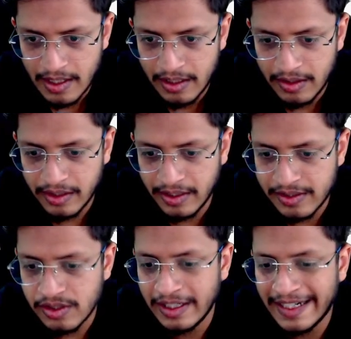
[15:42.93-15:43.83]
Okay,
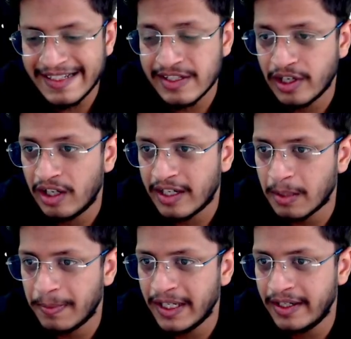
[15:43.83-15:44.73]
so let's not
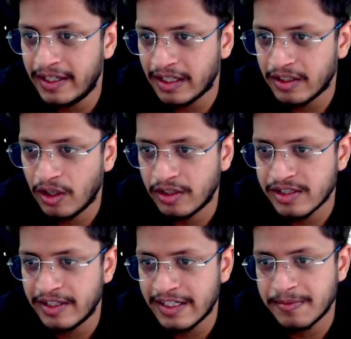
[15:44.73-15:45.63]
repeat
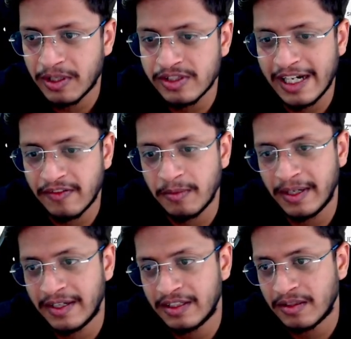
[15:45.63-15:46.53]
consonants because that will
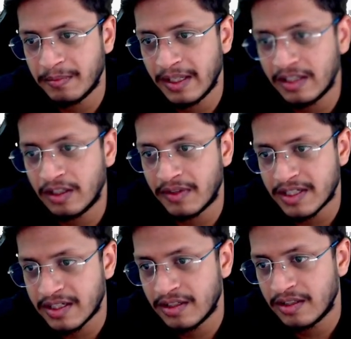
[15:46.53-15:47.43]
make the
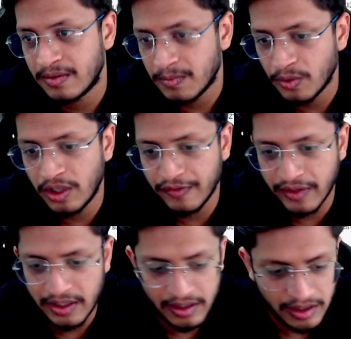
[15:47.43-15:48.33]
question more
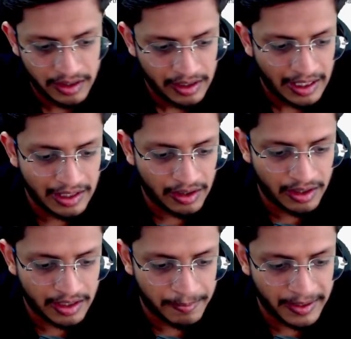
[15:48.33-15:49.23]
difficult. I'll
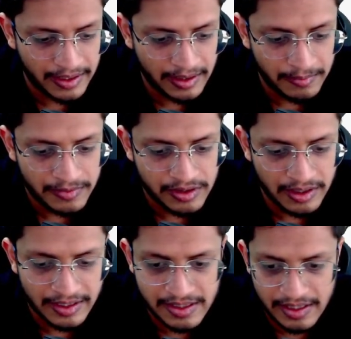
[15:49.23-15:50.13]
not repeat them. So
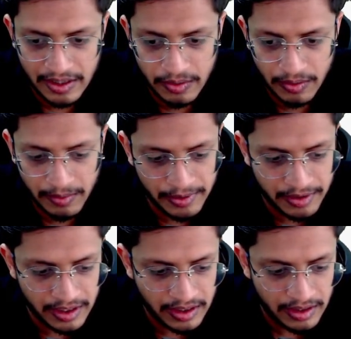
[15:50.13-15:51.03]
let's say
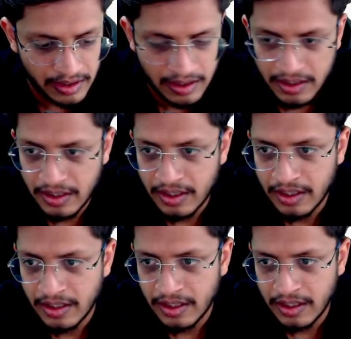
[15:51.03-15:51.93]
QWT
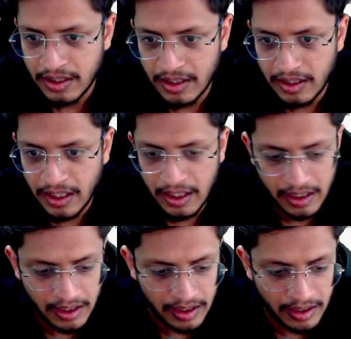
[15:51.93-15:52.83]

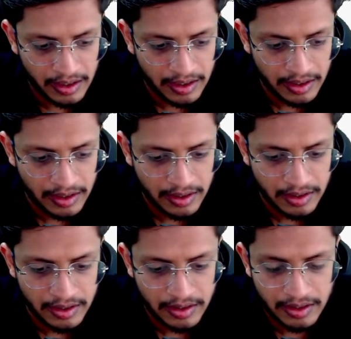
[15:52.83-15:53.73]
A
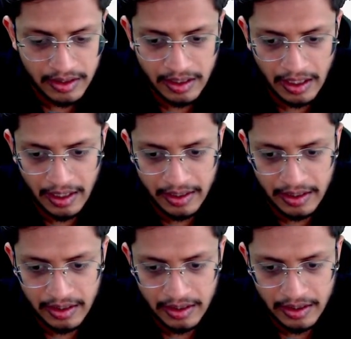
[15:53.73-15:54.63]
E I